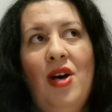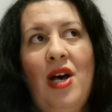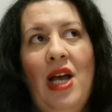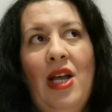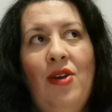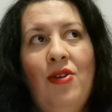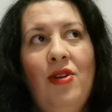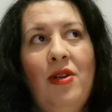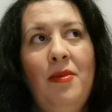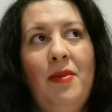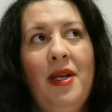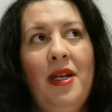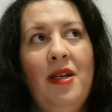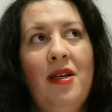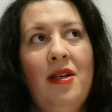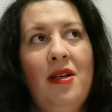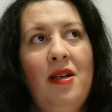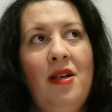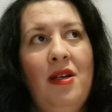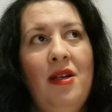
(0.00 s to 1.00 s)
I'm gonna make
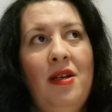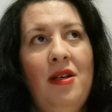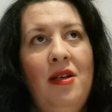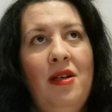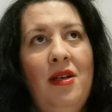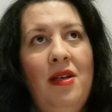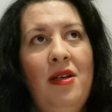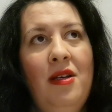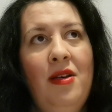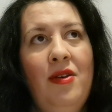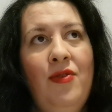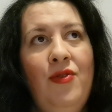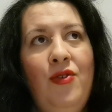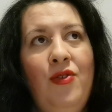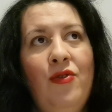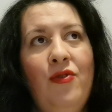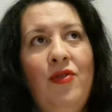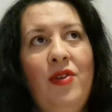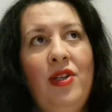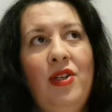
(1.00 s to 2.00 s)
a
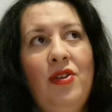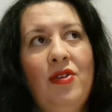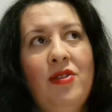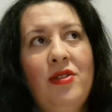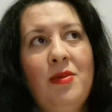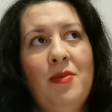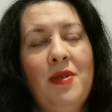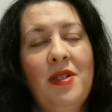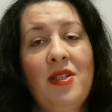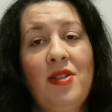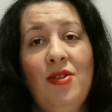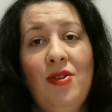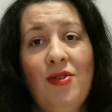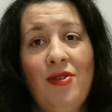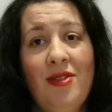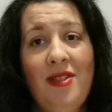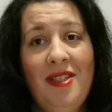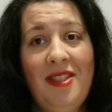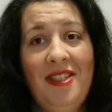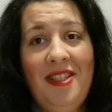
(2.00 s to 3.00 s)
few videos, but
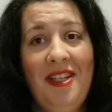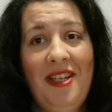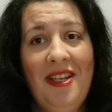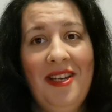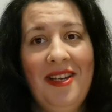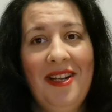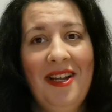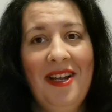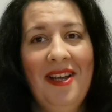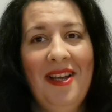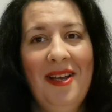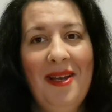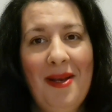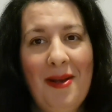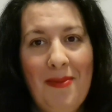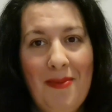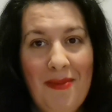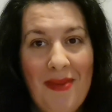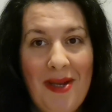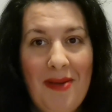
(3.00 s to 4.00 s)
not this year.
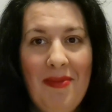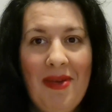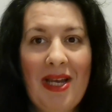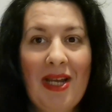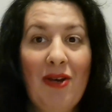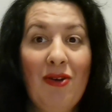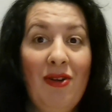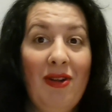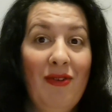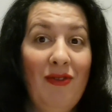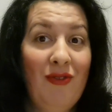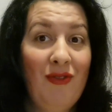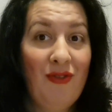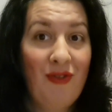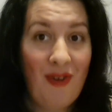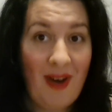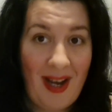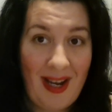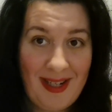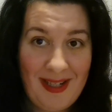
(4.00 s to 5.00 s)
Maybe I'm gonna
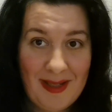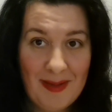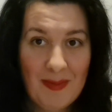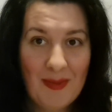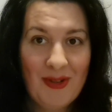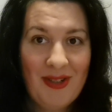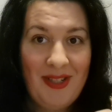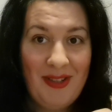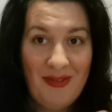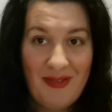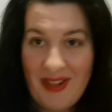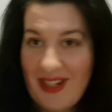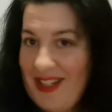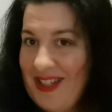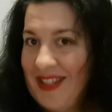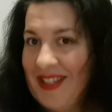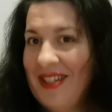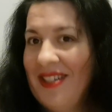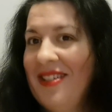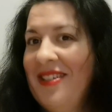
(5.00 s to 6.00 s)
find the
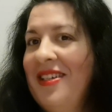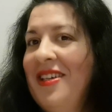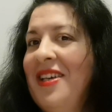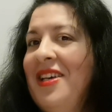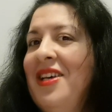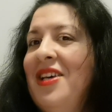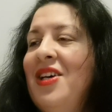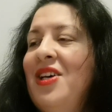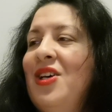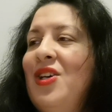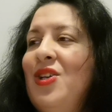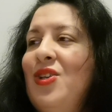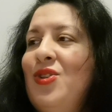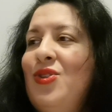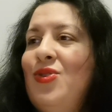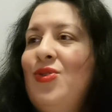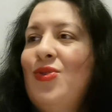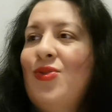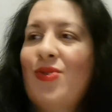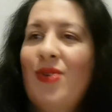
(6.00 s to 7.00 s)
motivation
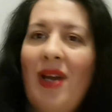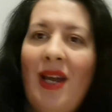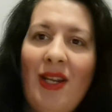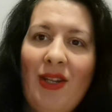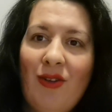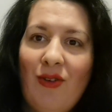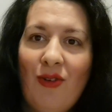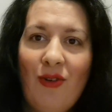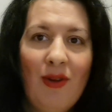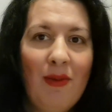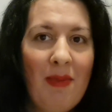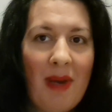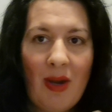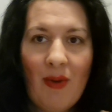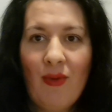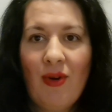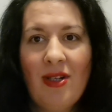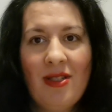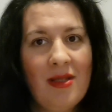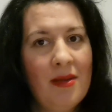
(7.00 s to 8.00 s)
to write all
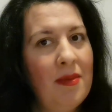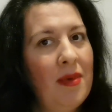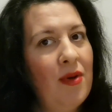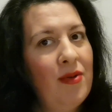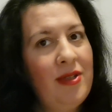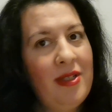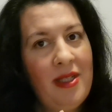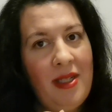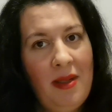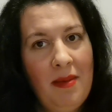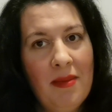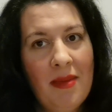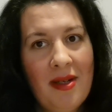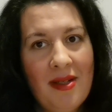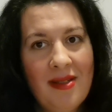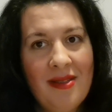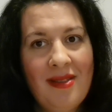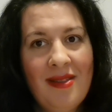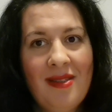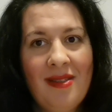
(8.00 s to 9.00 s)
my words about
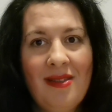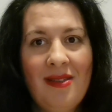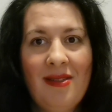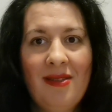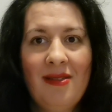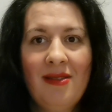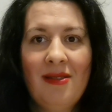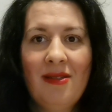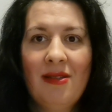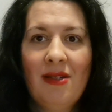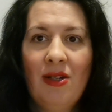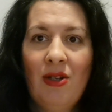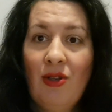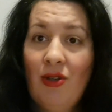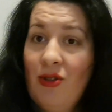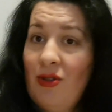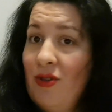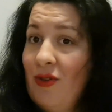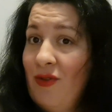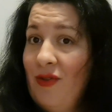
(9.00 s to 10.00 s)
demons. A
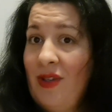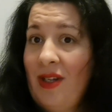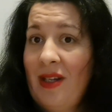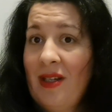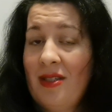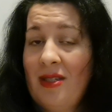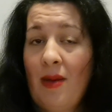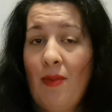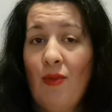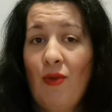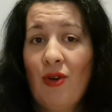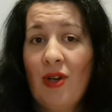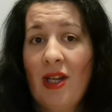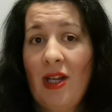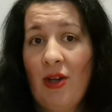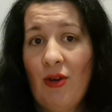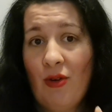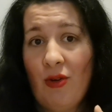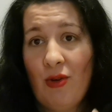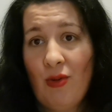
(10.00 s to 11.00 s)
lot of things. I'm
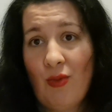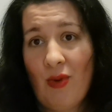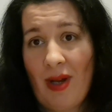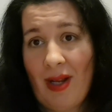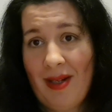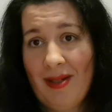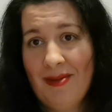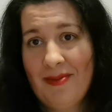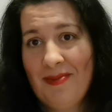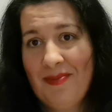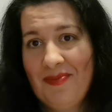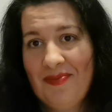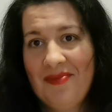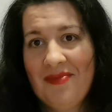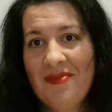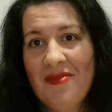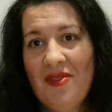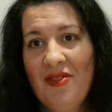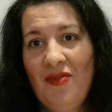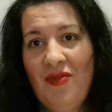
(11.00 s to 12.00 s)
working on
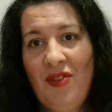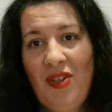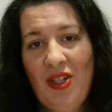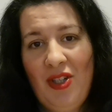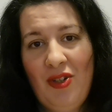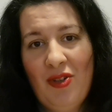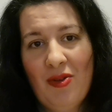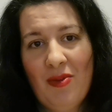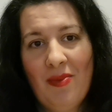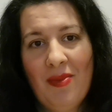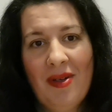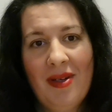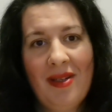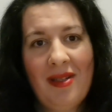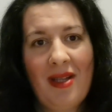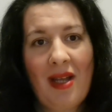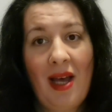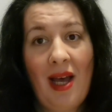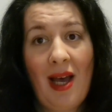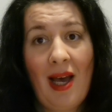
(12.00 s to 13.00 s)
one video,
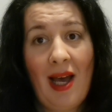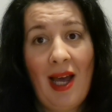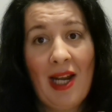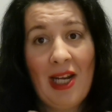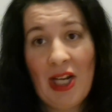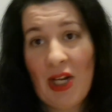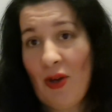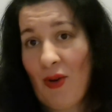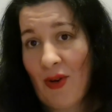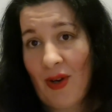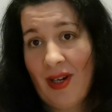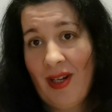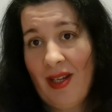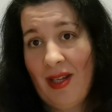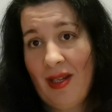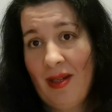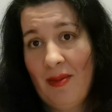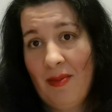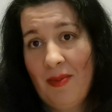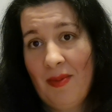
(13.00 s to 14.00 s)
but I
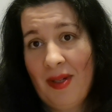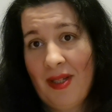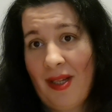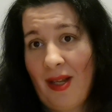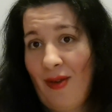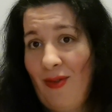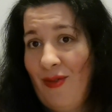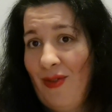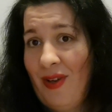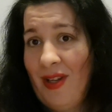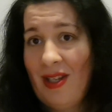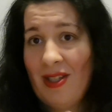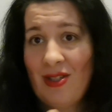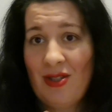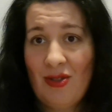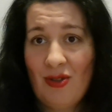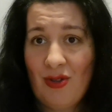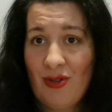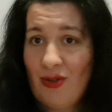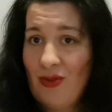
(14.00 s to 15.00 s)
recorded, but I feel
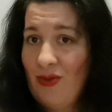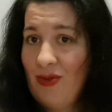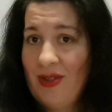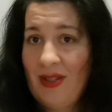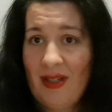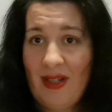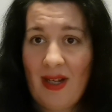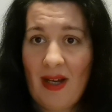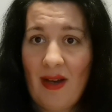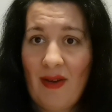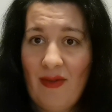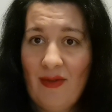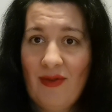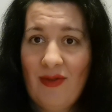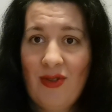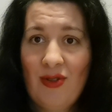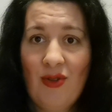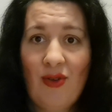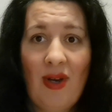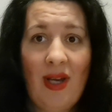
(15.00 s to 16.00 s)
it's not good
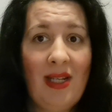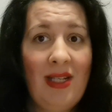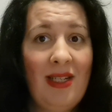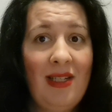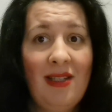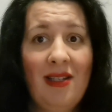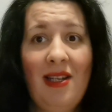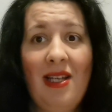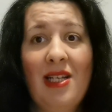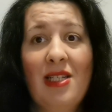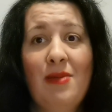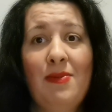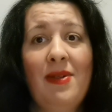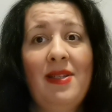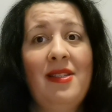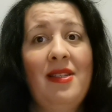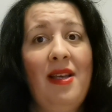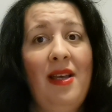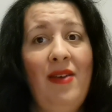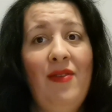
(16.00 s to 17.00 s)
enough. So I didn't
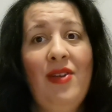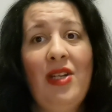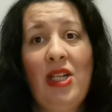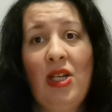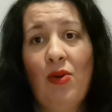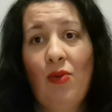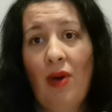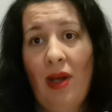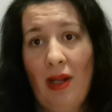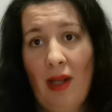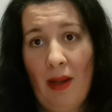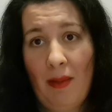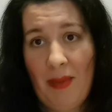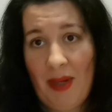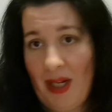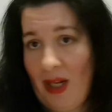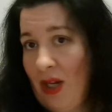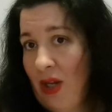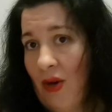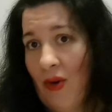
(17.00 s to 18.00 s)
express everything what I
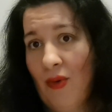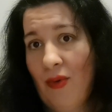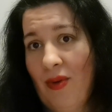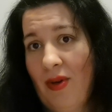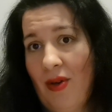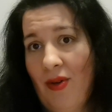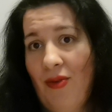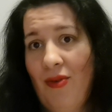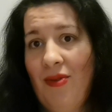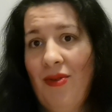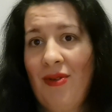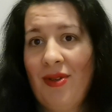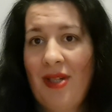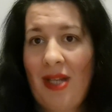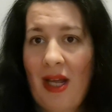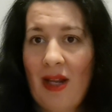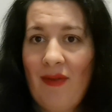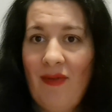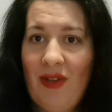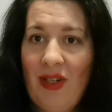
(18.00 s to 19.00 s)
know
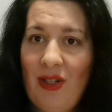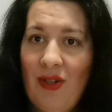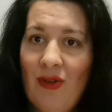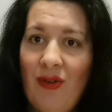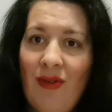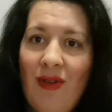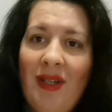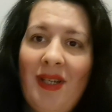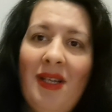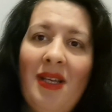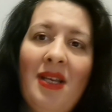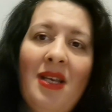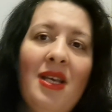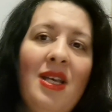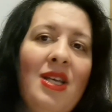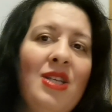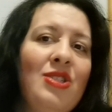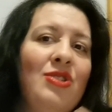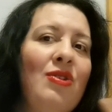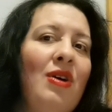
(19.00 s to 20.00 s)
on that video.
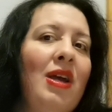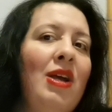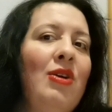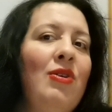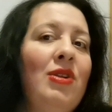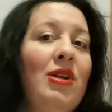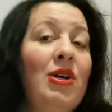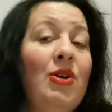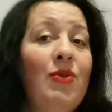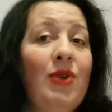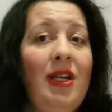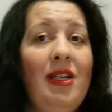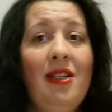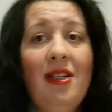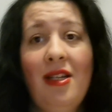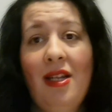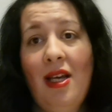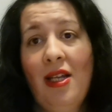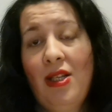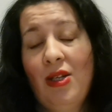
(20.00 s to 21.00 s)
So I'm gonna
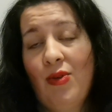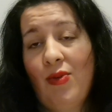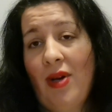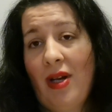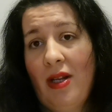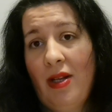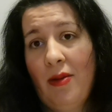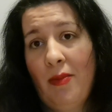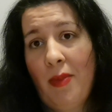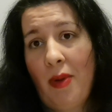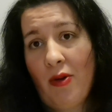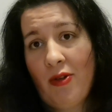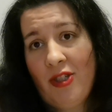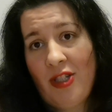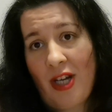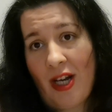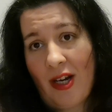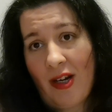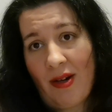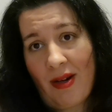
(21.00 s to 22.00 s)
create another one
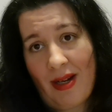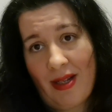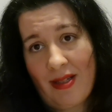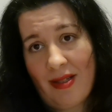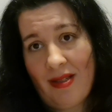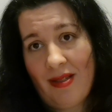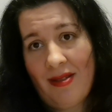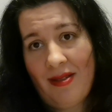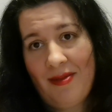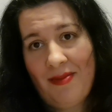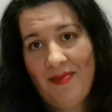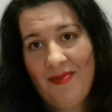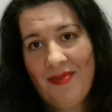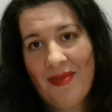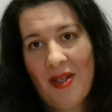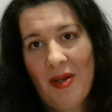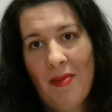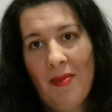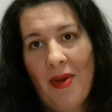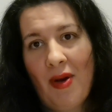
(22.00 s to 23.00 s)
about chakras,
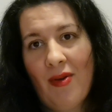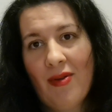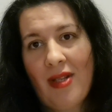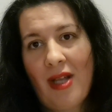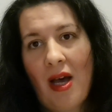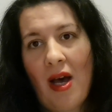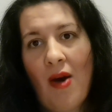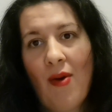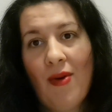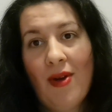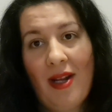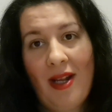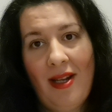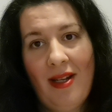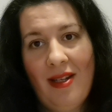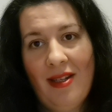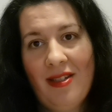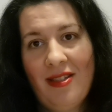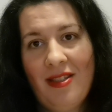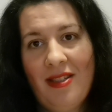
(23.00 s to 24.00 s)
about our
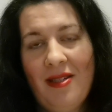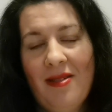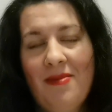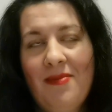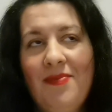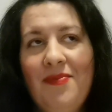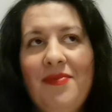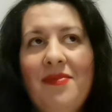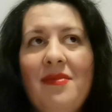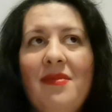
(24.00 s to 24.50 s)
energy.